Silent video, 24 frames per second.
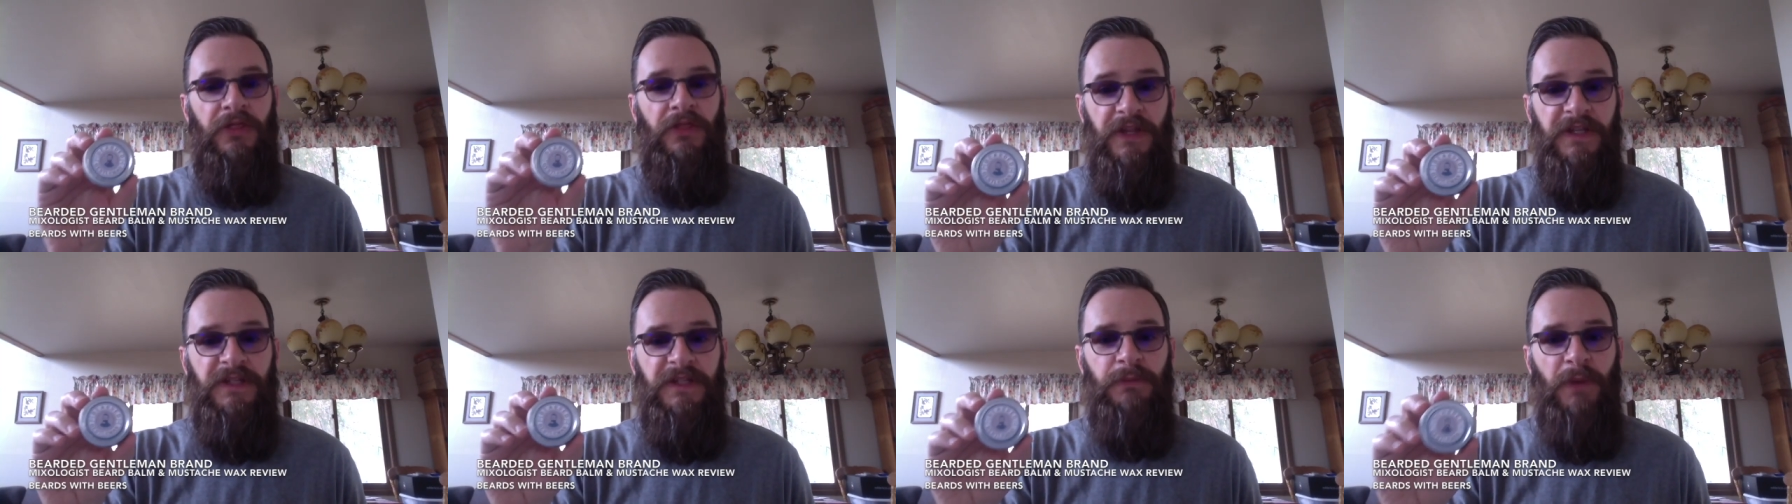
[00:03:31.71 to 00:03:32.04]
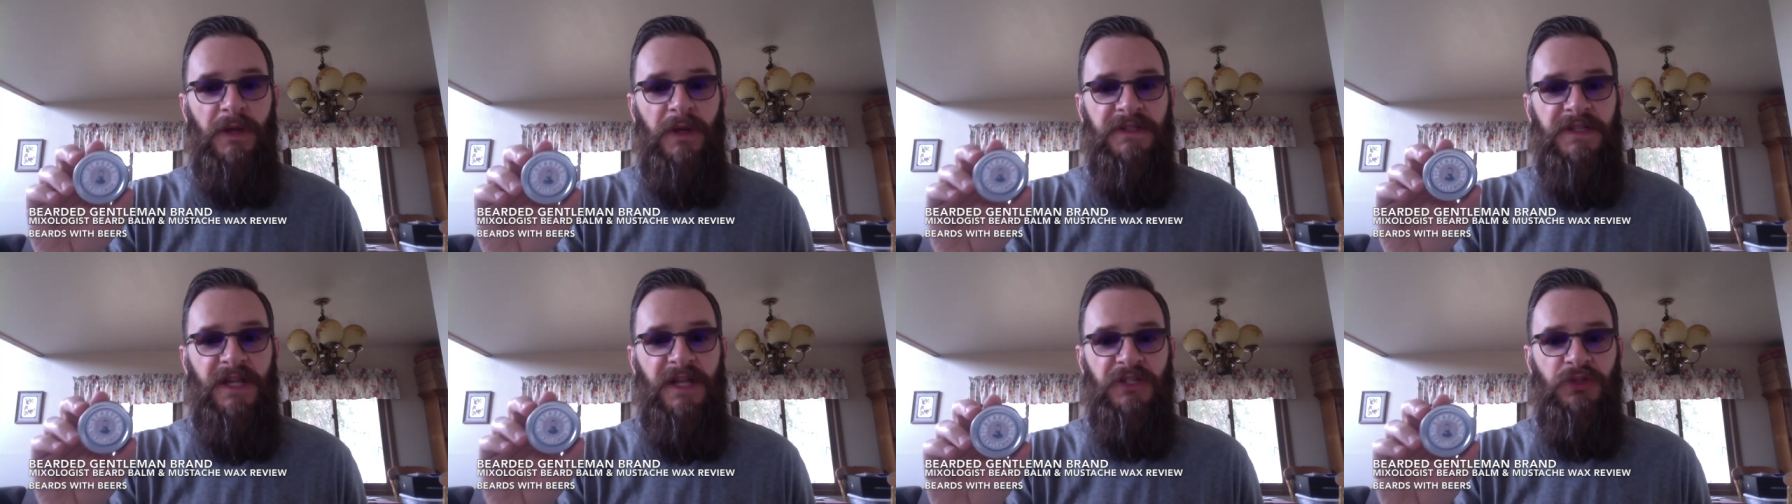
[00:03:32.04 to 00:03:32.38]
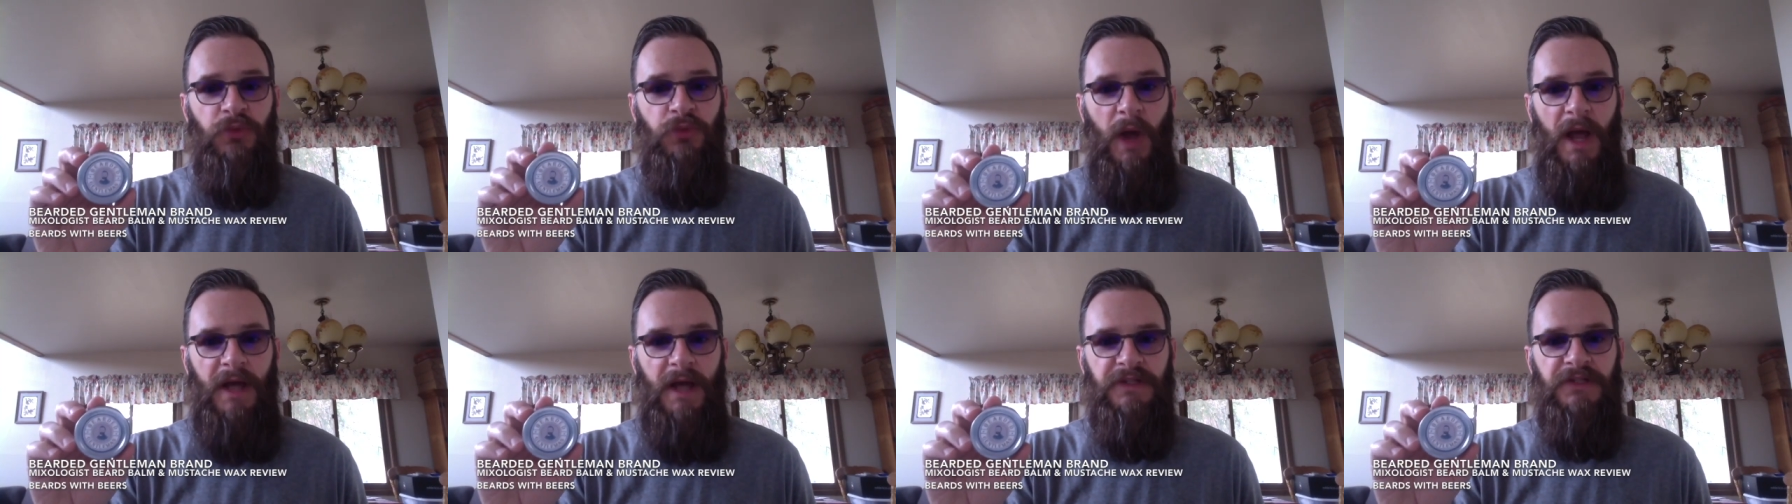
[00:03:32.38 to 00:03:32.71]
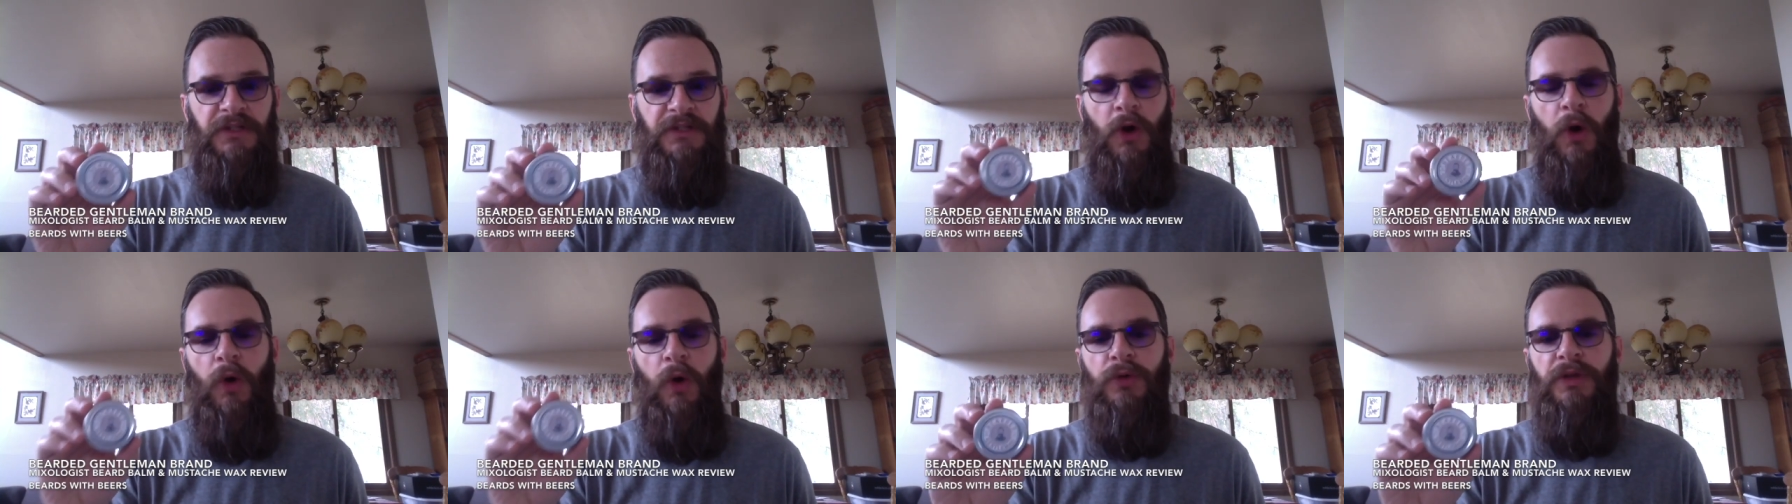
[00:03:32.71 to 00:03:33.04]
This mustache
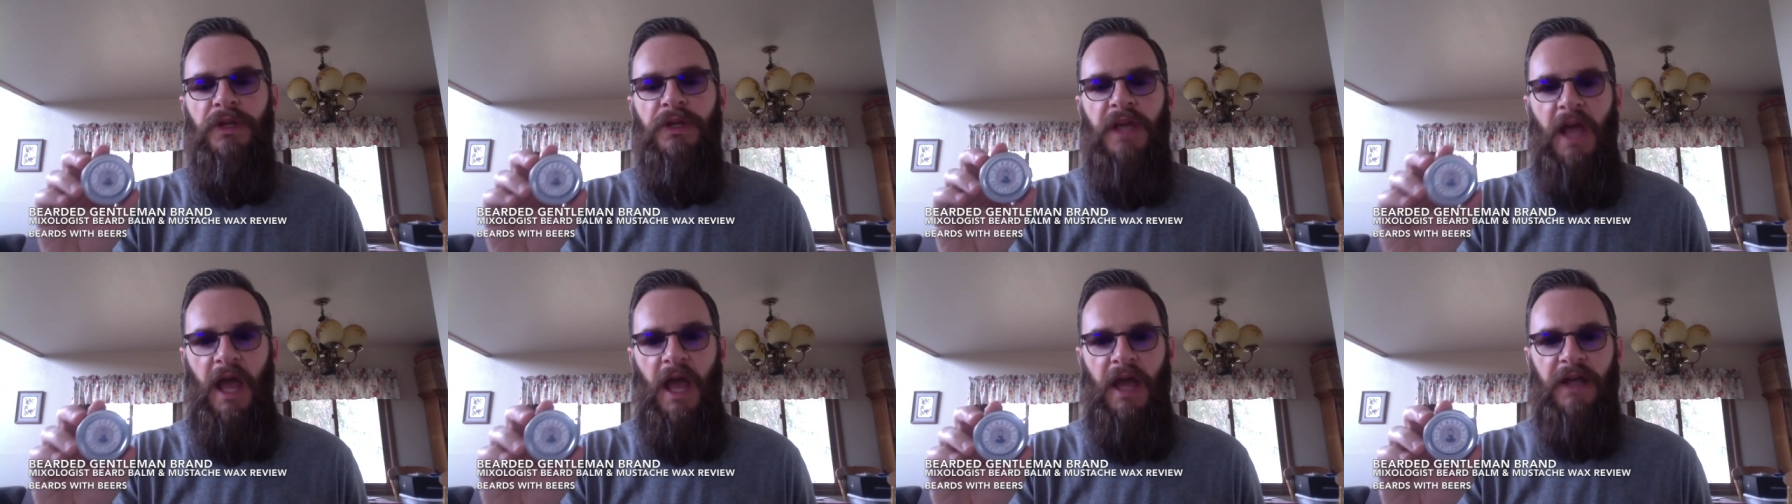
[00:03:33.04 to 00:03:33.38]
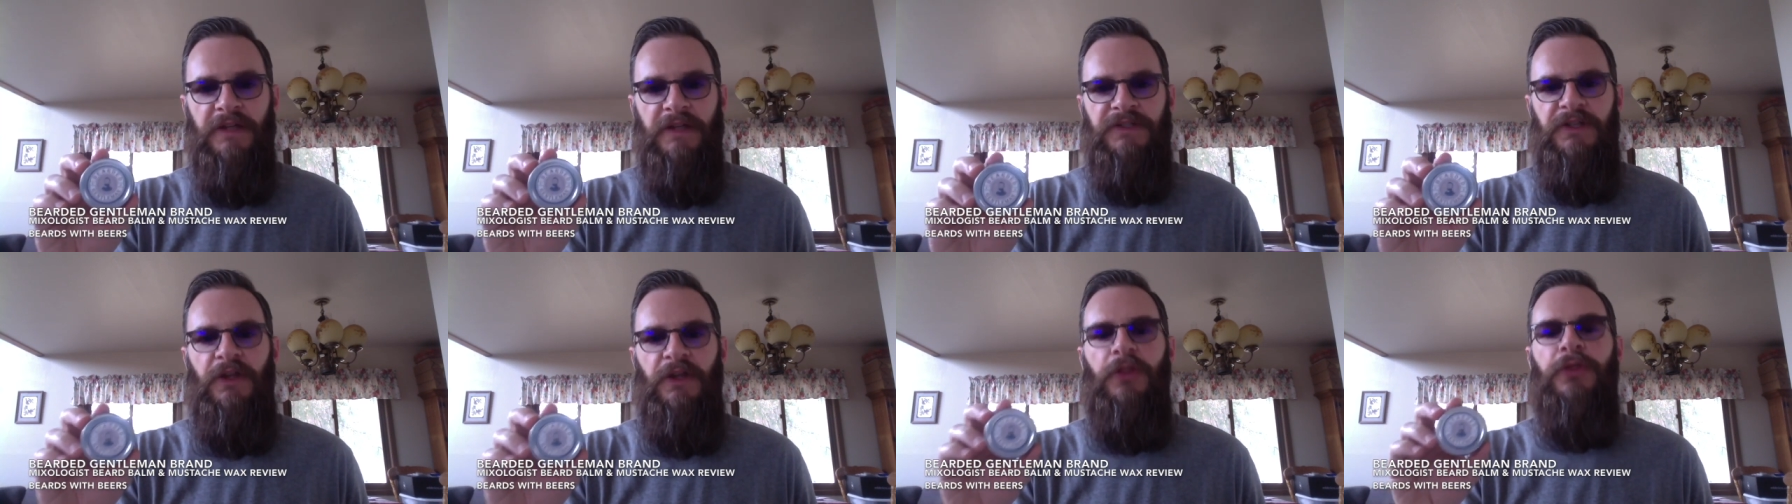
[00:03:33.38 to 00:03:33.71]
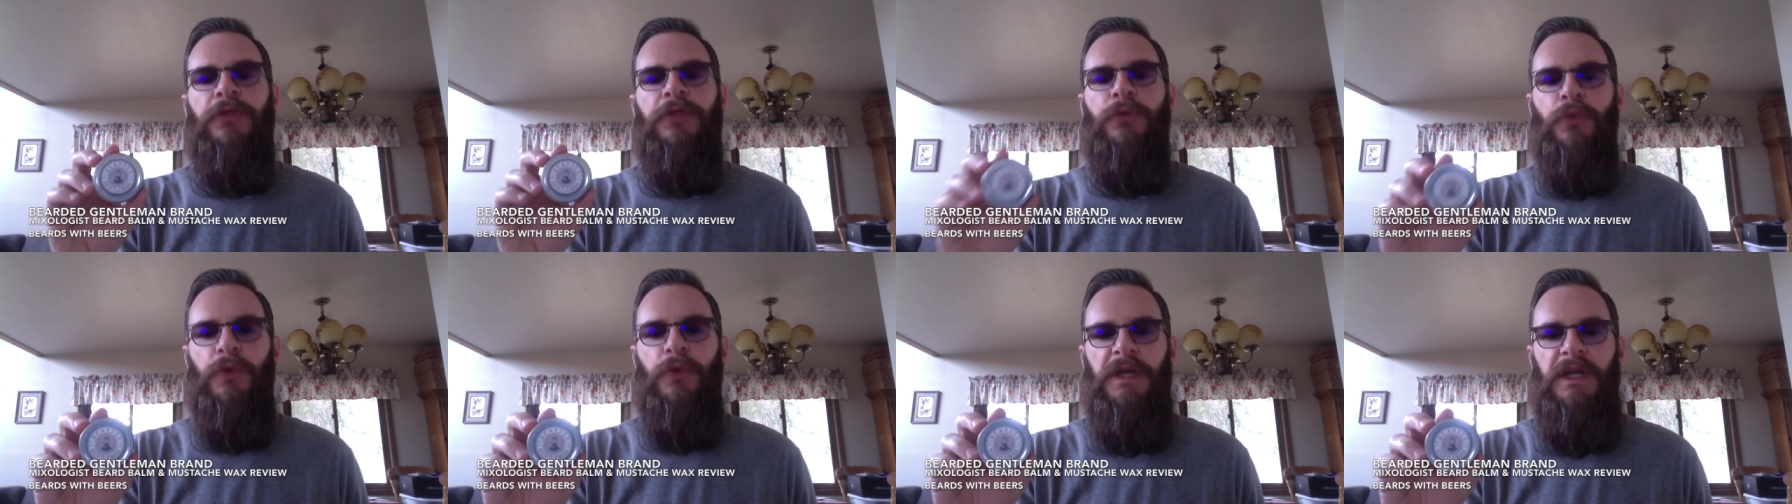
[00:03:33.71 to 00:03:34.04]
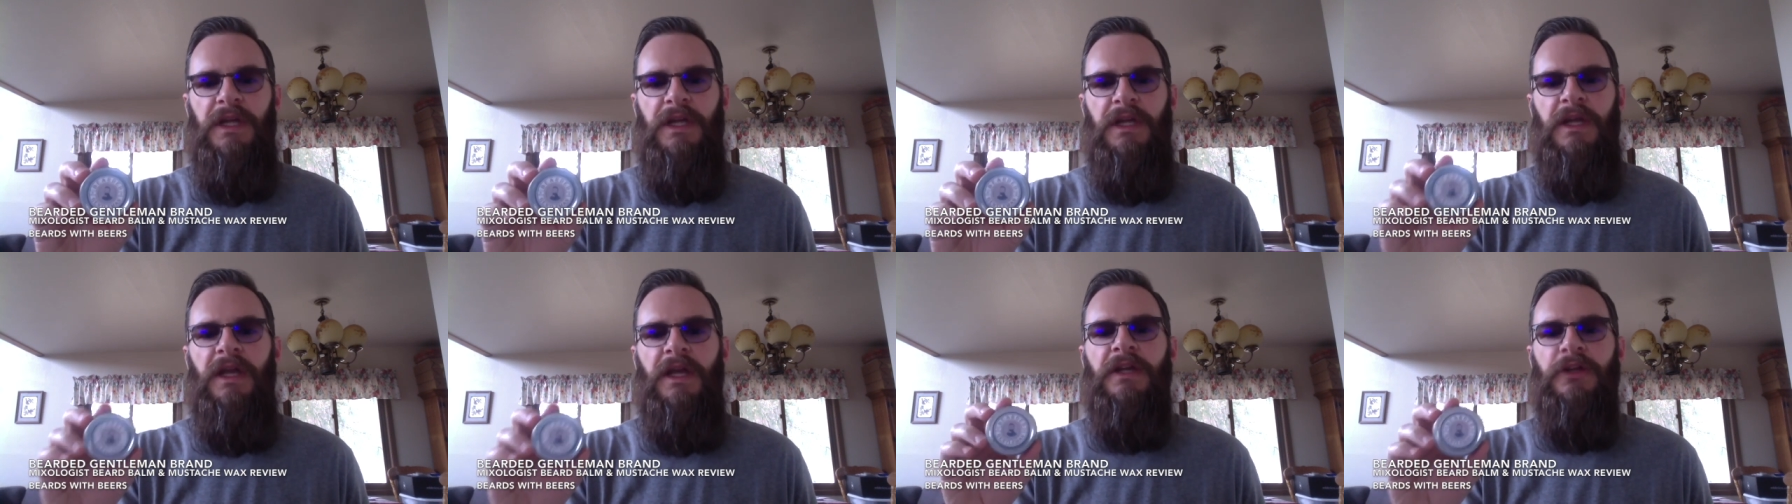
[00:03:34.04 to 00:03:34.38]
wax only has
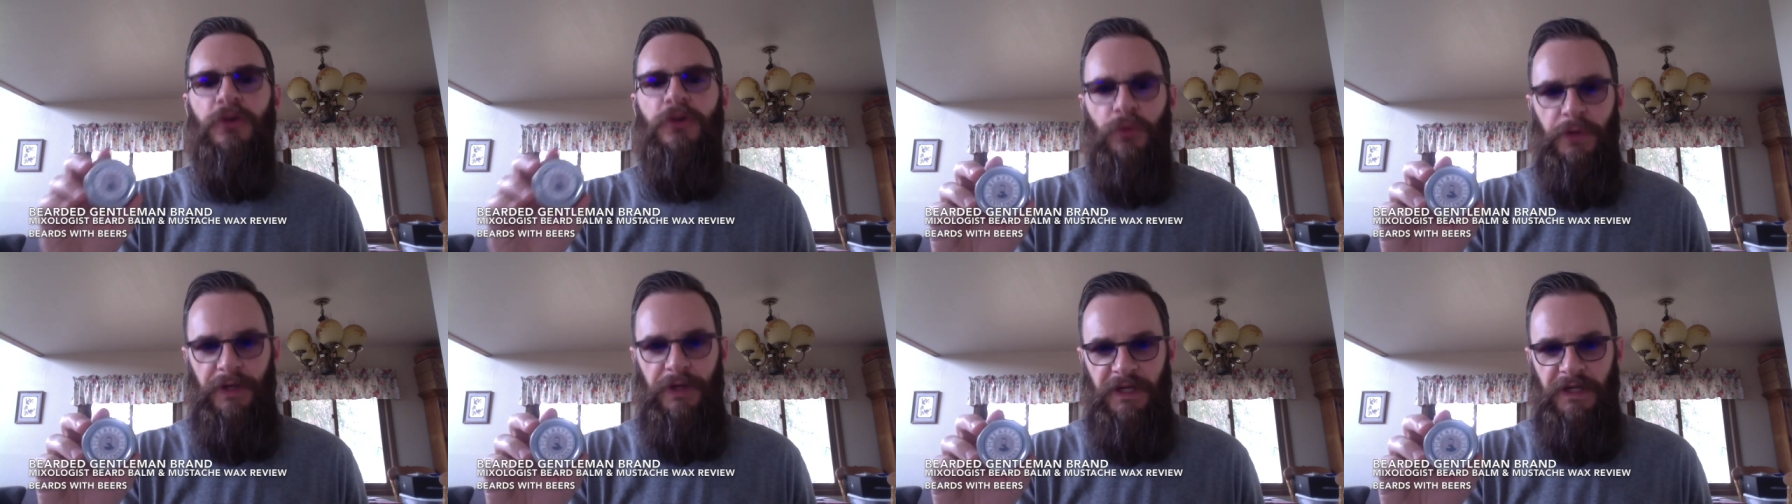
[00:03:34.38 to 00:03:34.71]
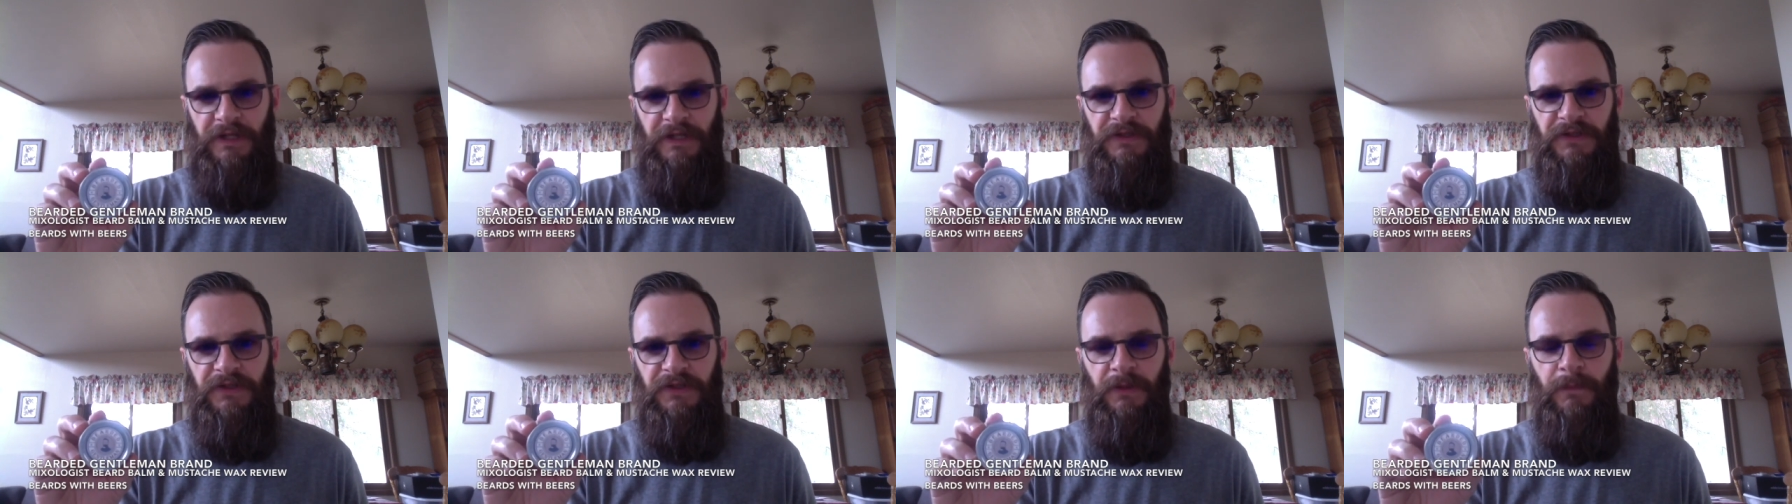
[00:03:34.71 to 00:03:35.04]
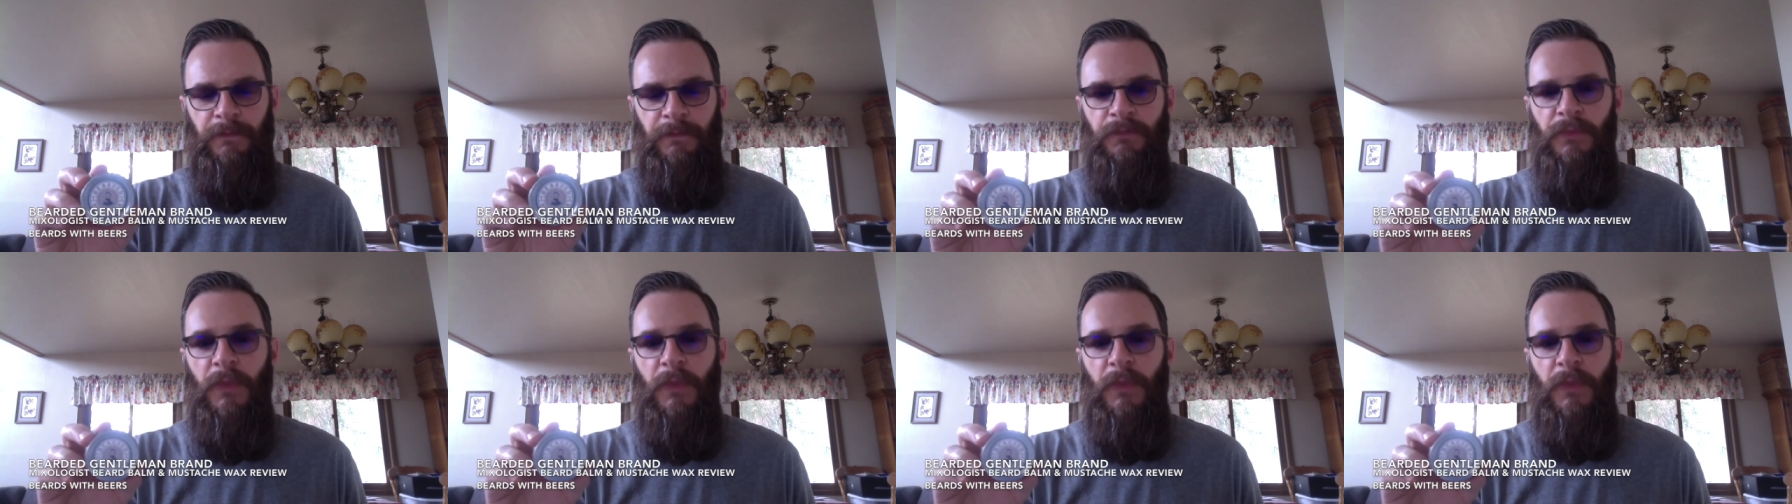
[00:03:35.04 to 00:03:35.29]
3 ingredients: